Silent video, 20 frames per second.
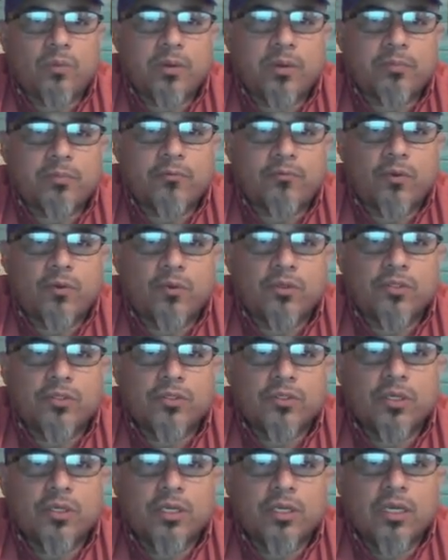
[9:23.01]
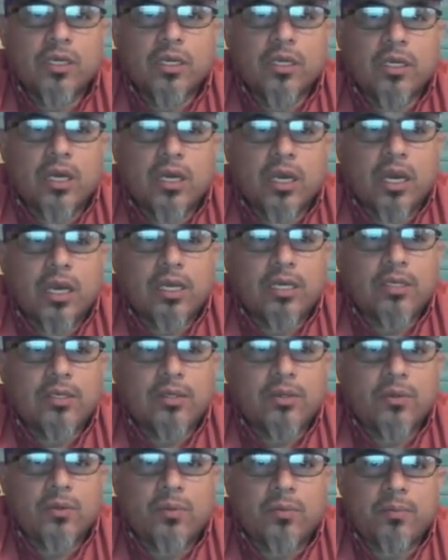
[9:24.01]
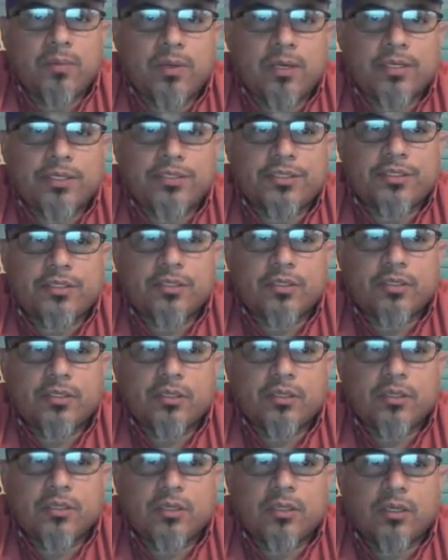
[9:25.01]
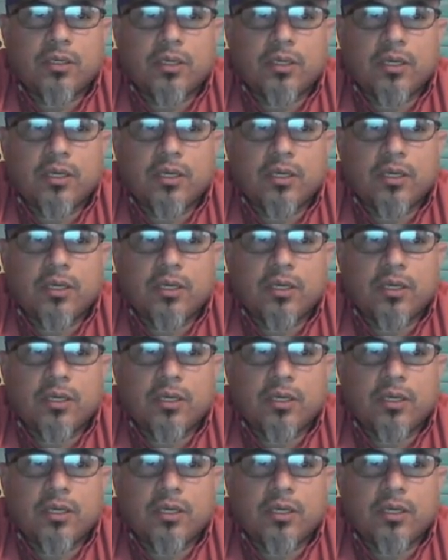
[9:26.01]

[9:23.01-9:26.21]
Remember, folks, you must